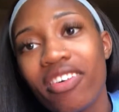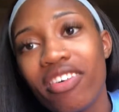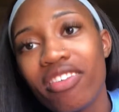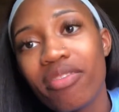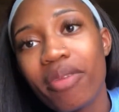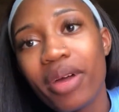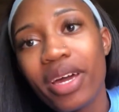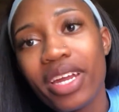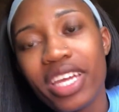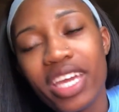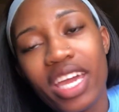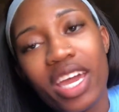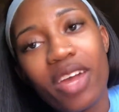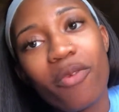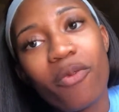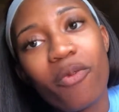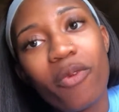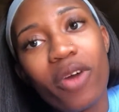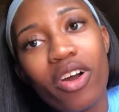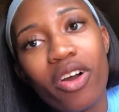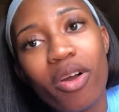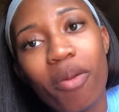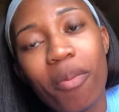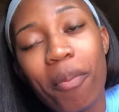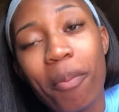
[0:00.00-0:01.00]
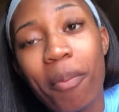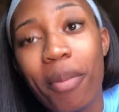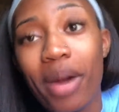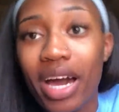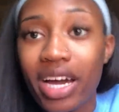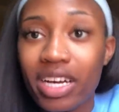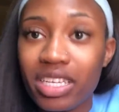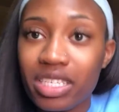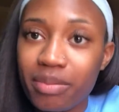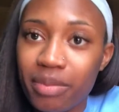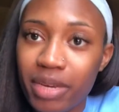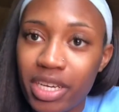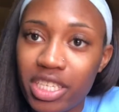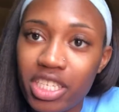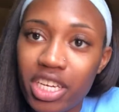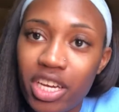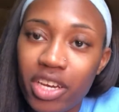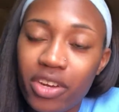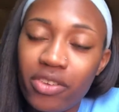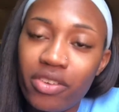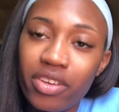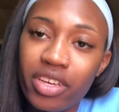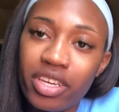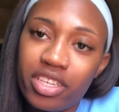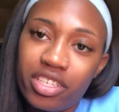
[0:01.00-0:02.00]
everybody and welcome back to my
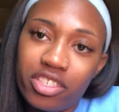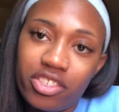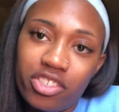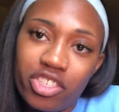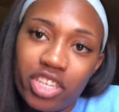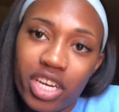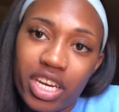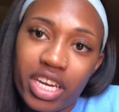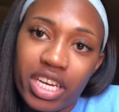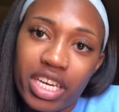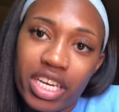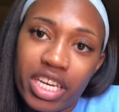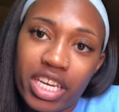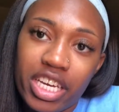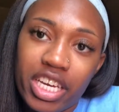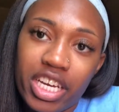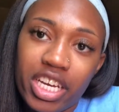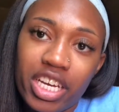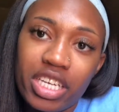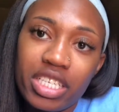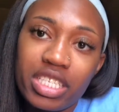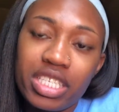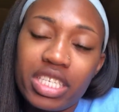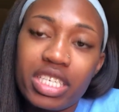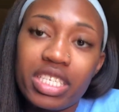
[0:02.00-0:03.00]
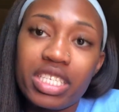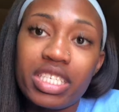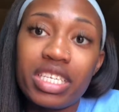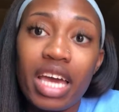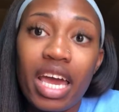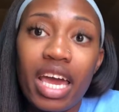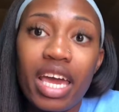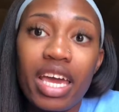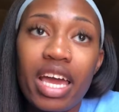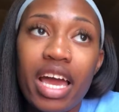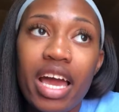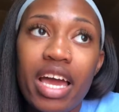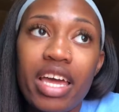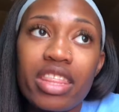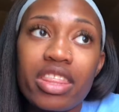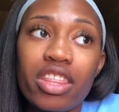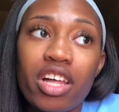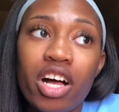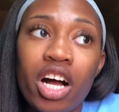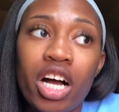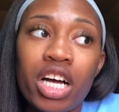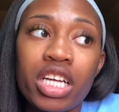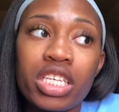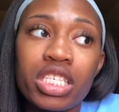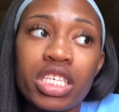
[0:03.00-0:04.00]
channel. It is Jenna here. Today I
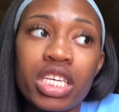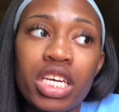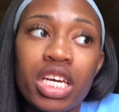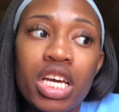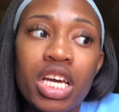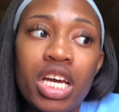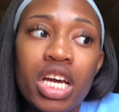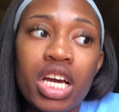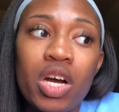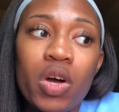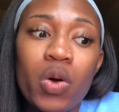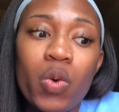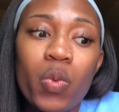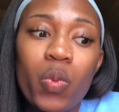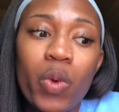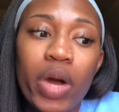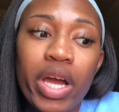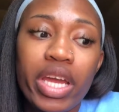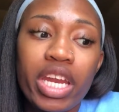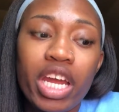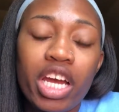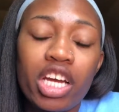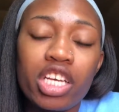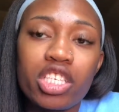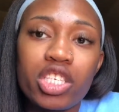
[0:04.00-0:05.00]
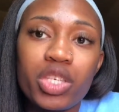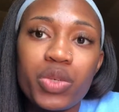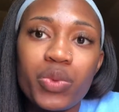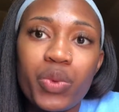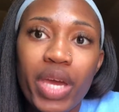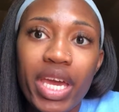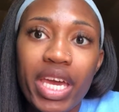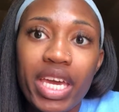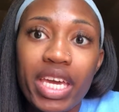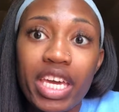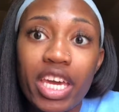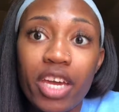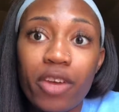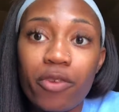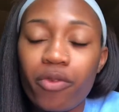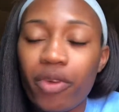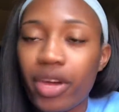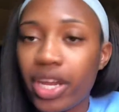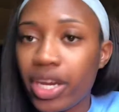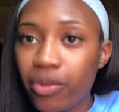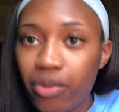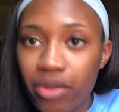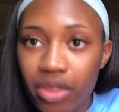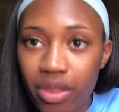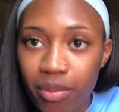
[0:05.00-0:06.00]
thought, why not do a get
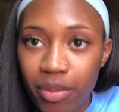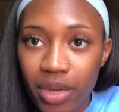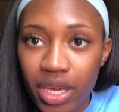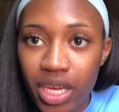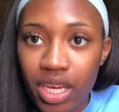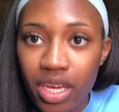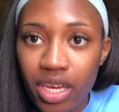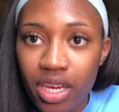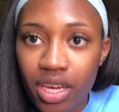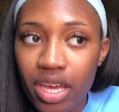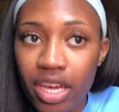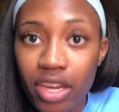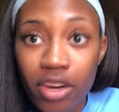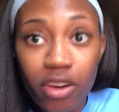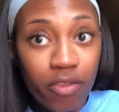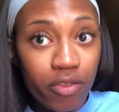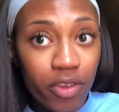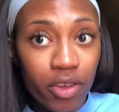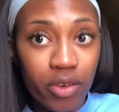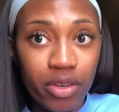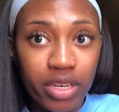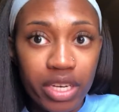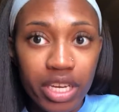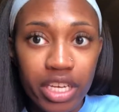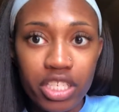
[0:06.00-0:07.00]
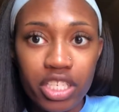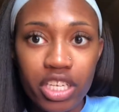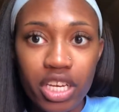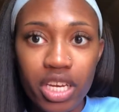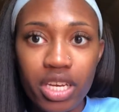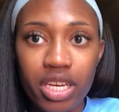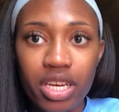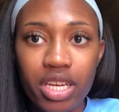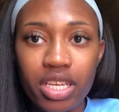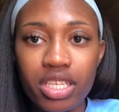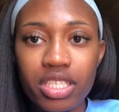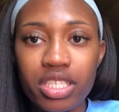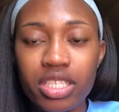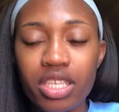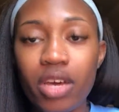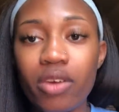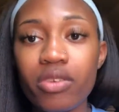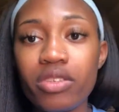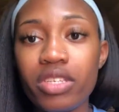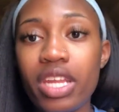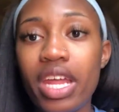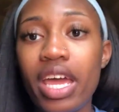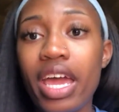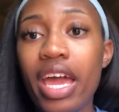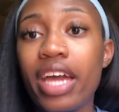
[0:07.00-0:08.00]
ready with me interview edition? So
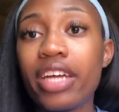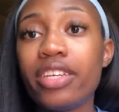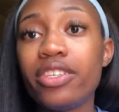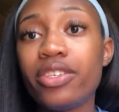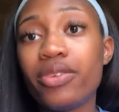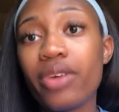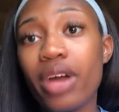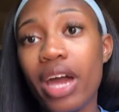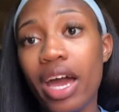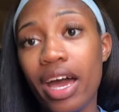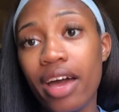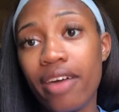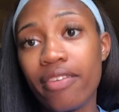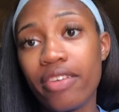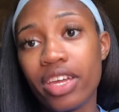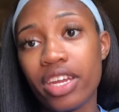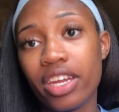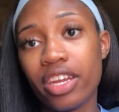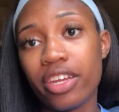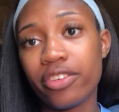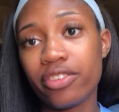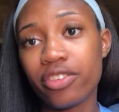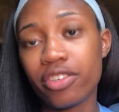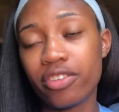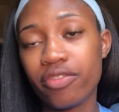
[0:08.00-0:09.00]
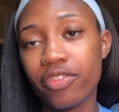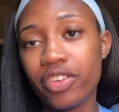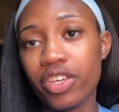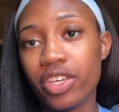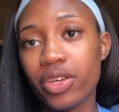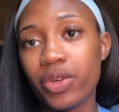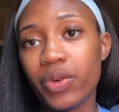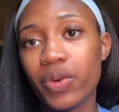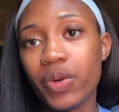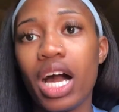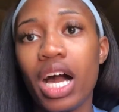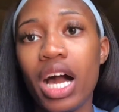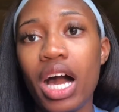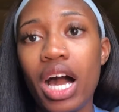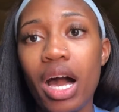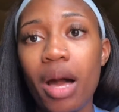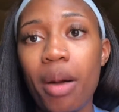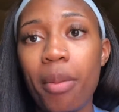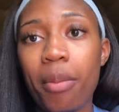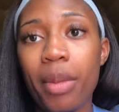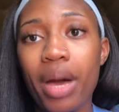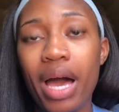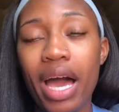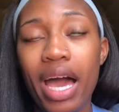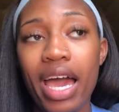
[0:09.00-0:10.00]
today I do have an interview.
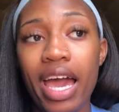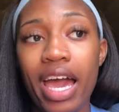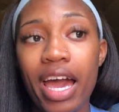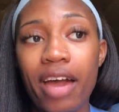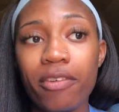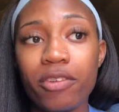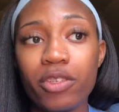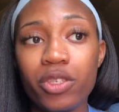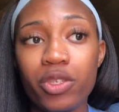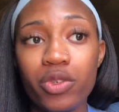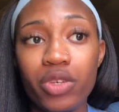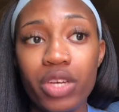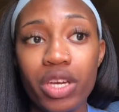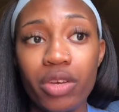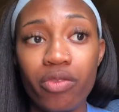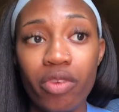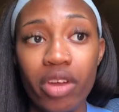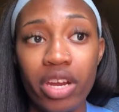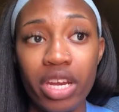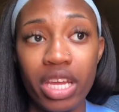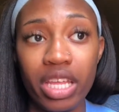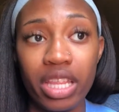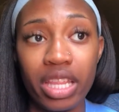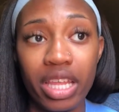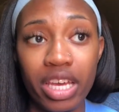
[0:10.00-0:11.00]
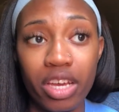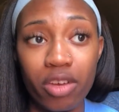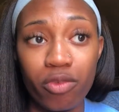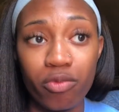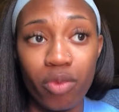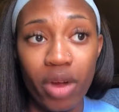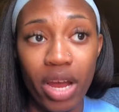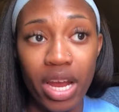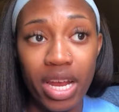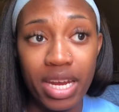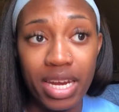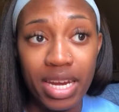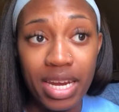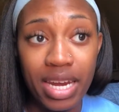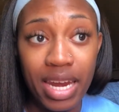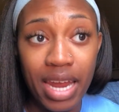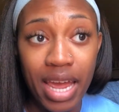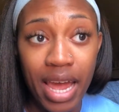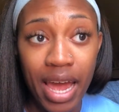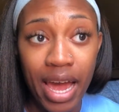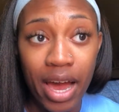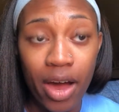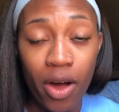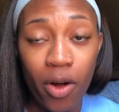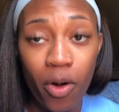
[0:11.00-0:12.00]
I have to get ready like right
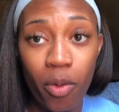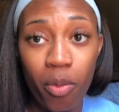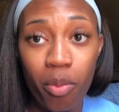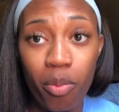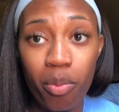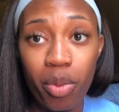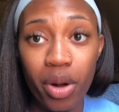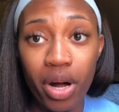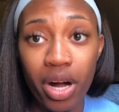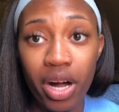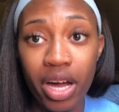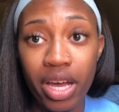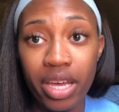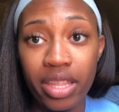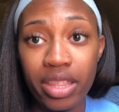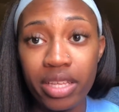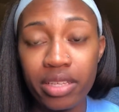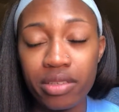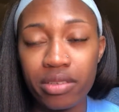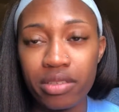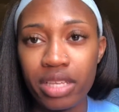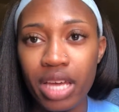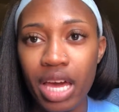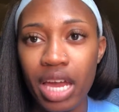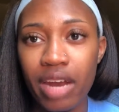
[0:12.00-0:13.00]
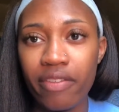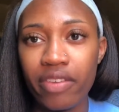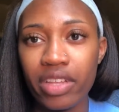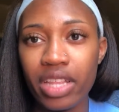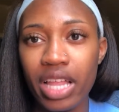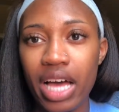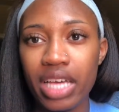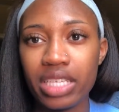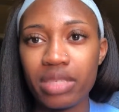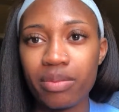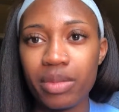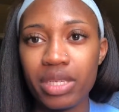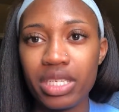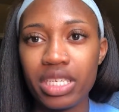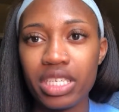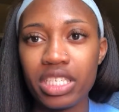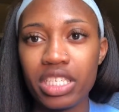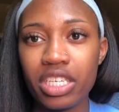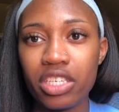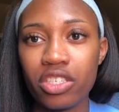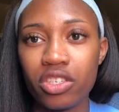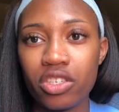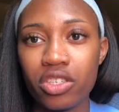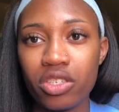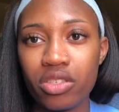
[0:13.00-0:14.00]
now, but this was kind of a last minute
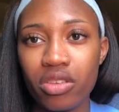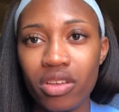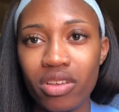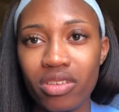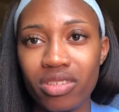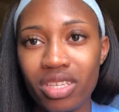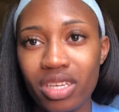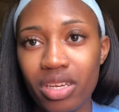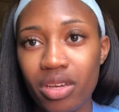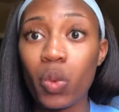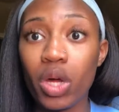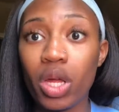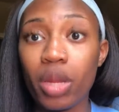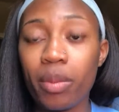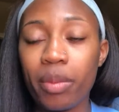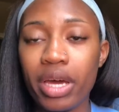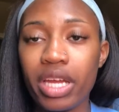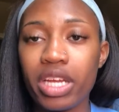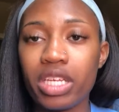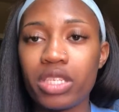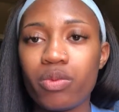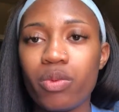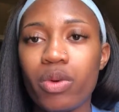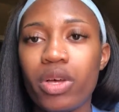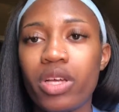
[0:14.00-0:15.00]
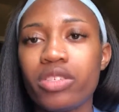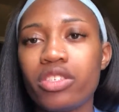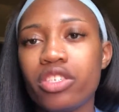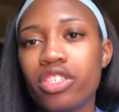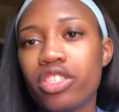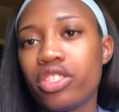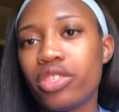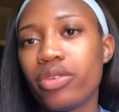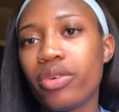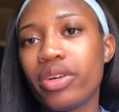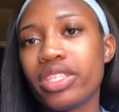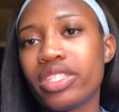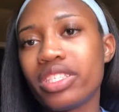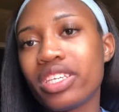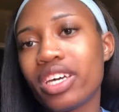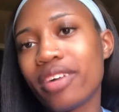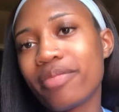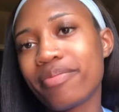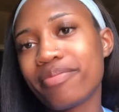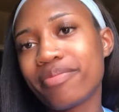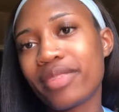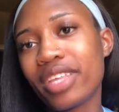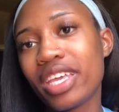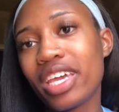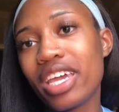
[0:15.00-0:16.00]
decision, so I was like, well, I might as well just do it. So
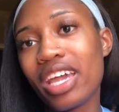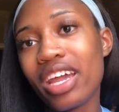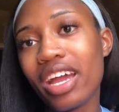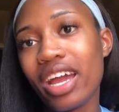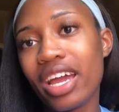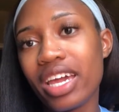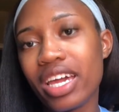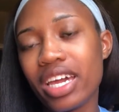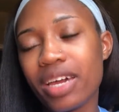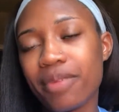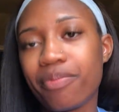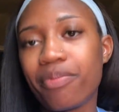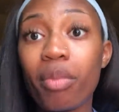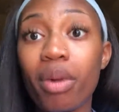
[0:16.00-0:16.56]
here I am.